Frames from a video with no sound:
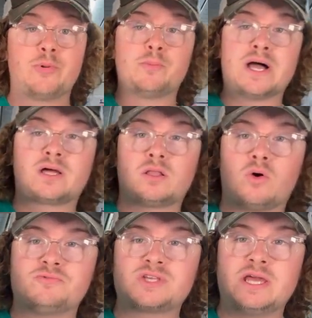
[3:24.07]
put my
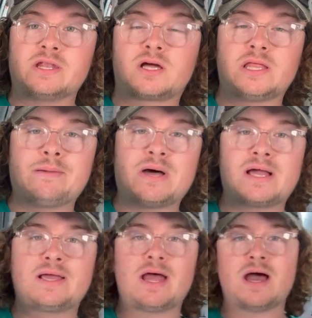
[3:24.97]
clothes in a clear
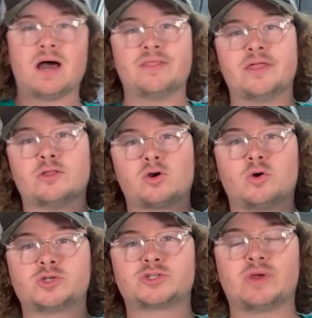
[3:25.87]
bag and then they'll
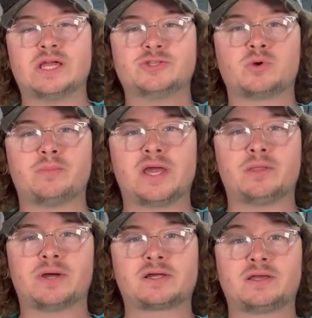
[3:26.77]
go straight into a
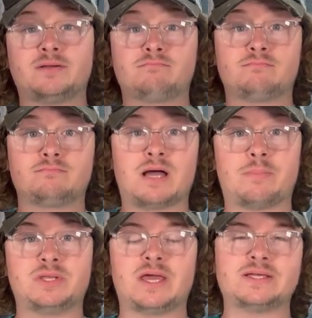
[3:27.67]
mailer bag.
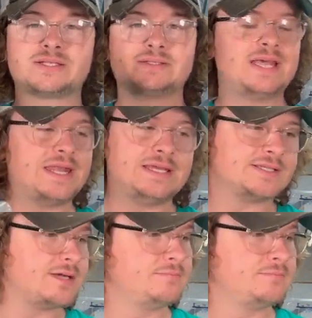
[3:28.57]
Happy days, dead easy.